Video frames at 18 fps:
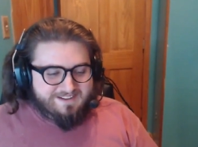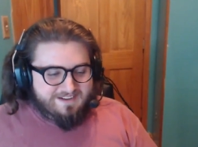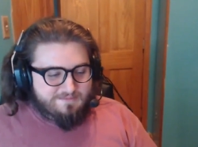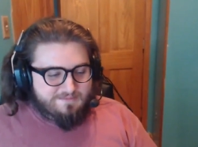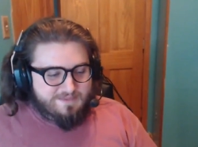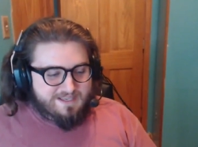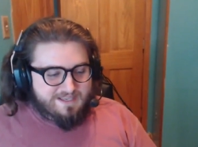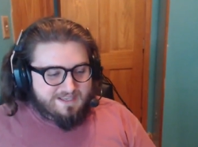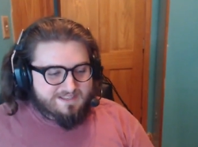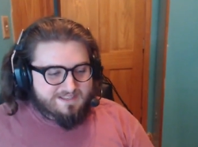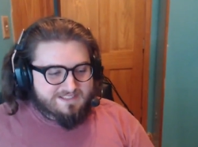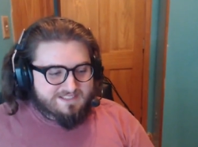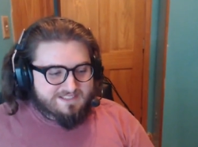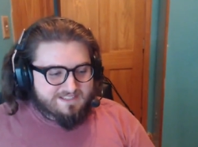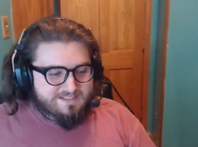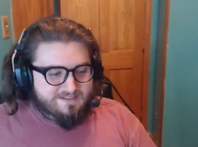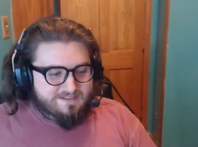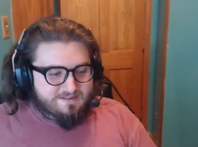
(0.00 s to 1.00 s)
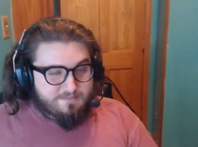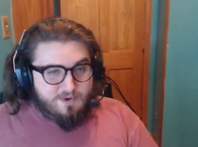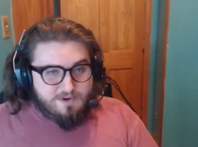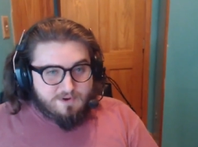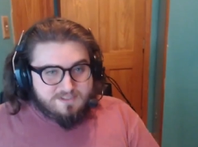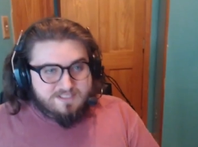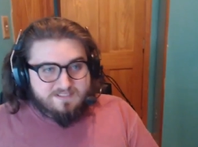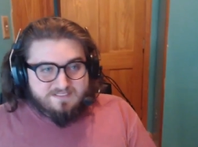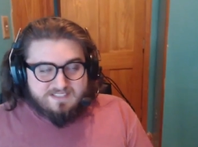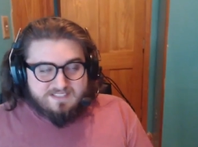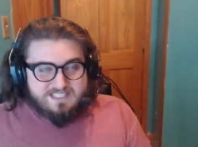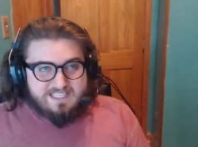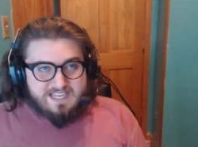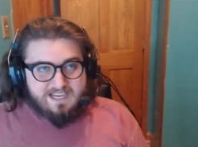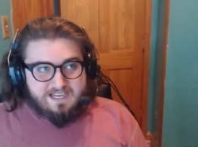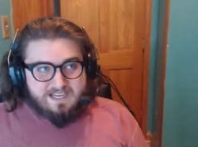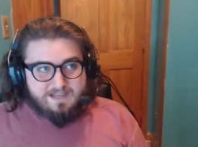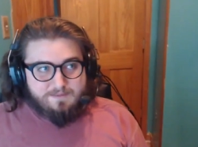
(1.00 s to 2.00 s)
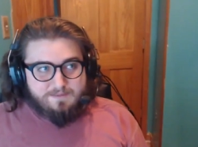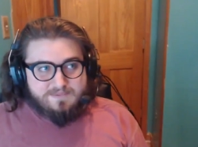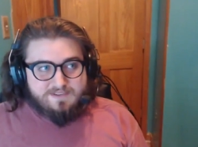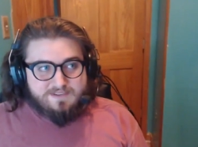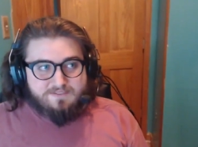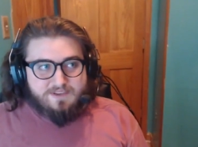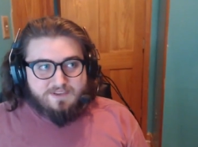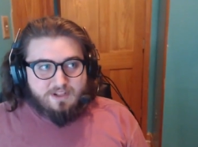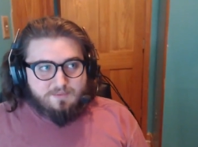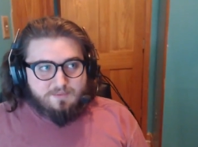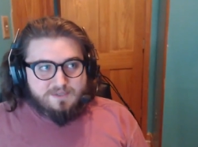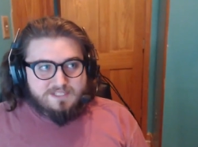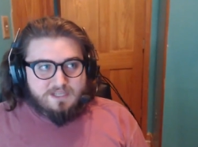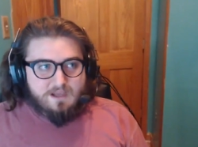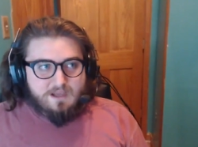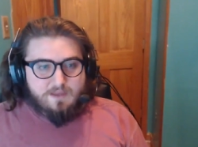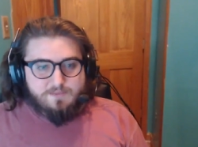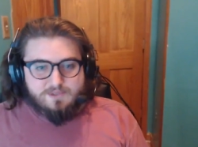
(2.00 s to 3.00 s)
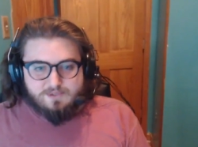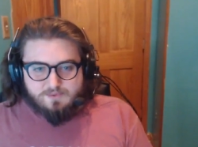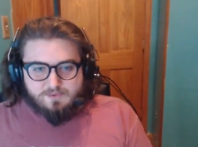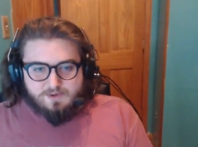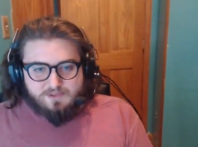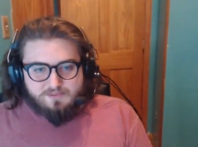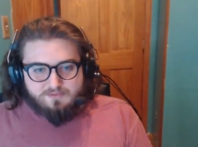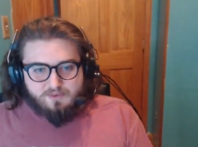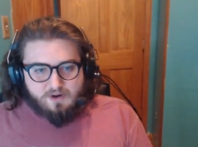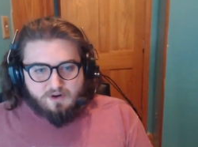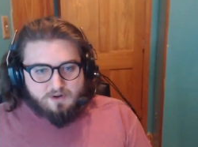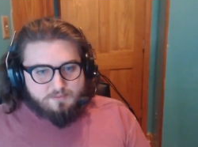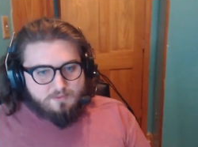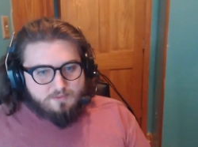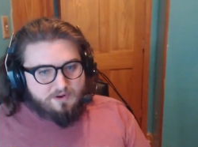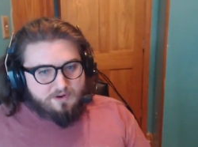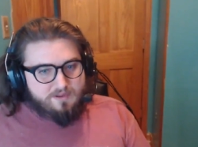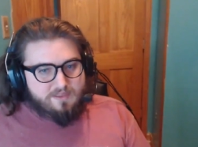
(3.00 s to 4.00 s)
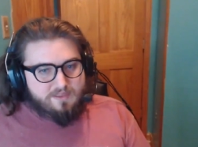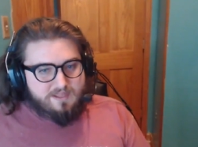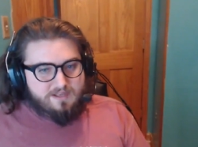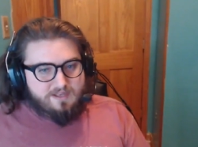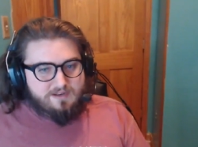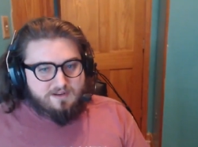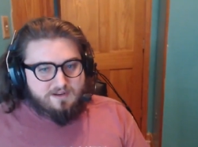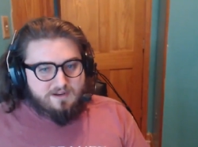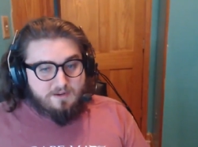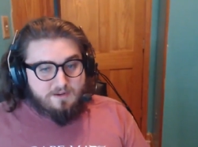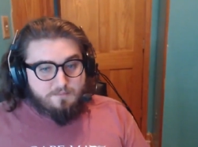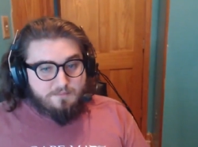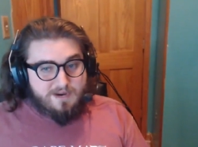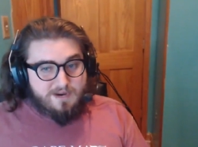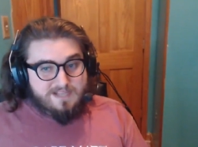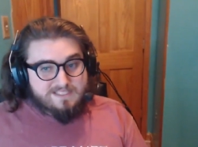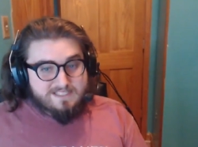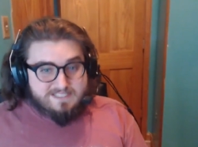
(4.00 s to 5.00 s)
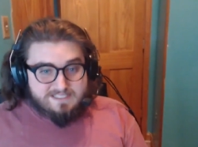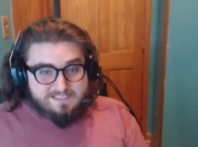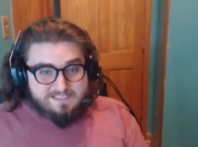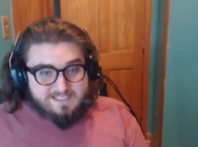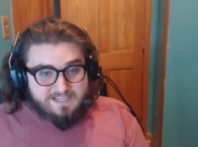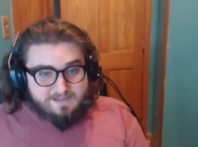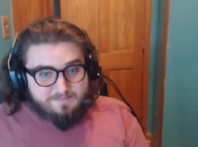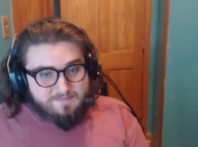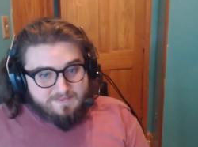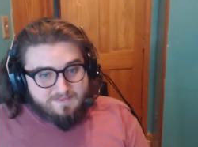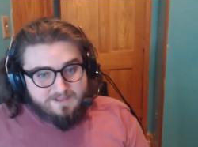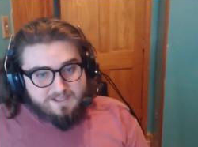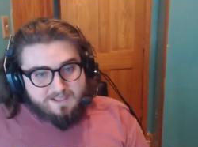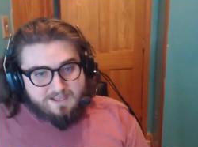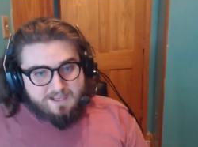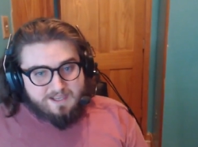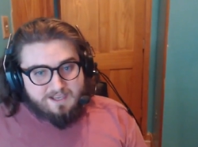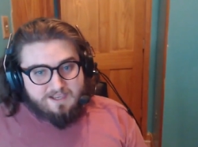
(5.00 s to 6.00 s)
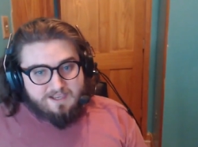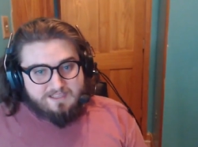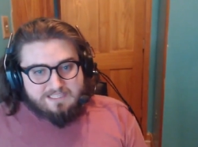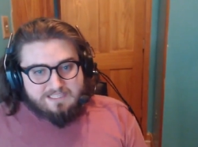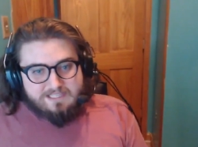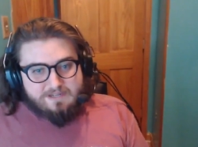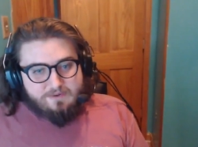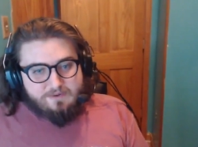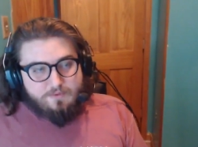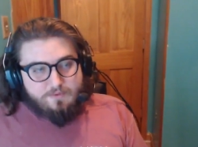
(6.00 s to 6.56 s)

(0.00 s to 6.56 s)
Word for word: because most of the time, developer time is worth far more than processing time. Uh, you know,